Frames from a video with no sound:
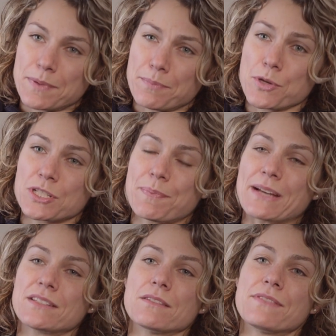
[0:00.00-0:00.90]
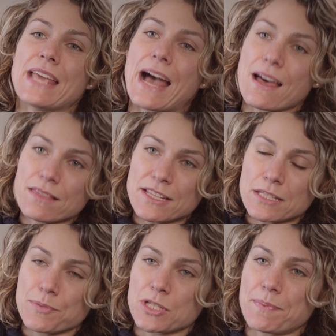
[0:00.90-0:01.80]
perspective, the athlete's
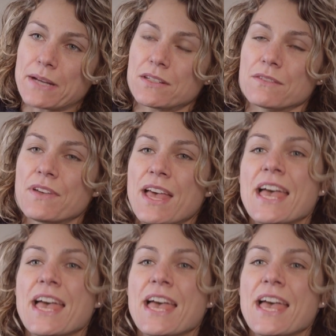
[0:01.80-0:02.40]
perspective,